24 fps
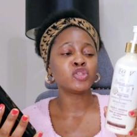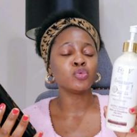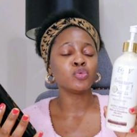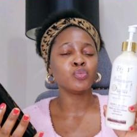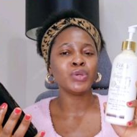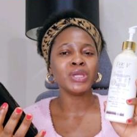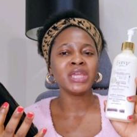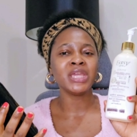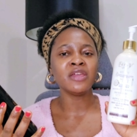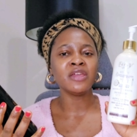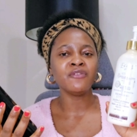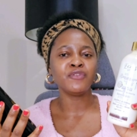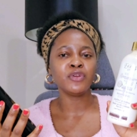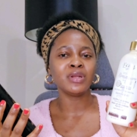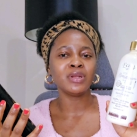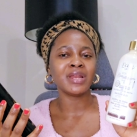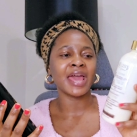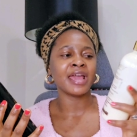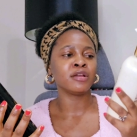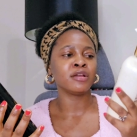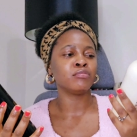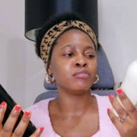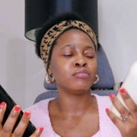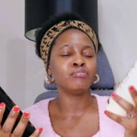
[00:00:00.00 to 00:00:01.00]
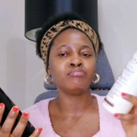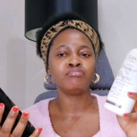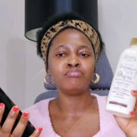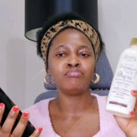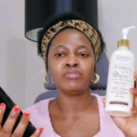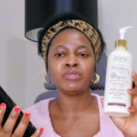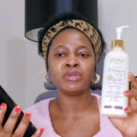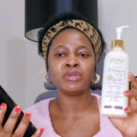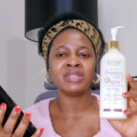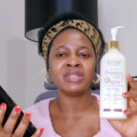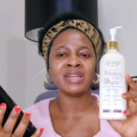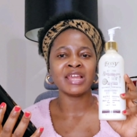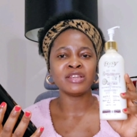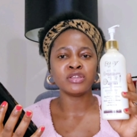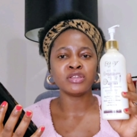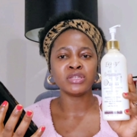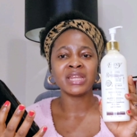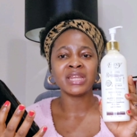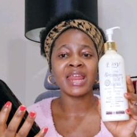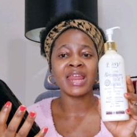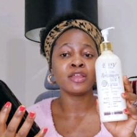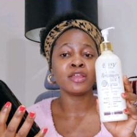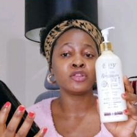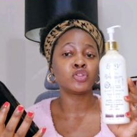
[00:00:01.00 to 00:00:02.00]
we give you let's
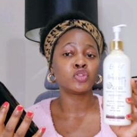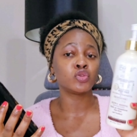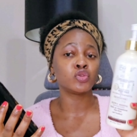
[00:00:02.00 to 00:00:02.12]
just say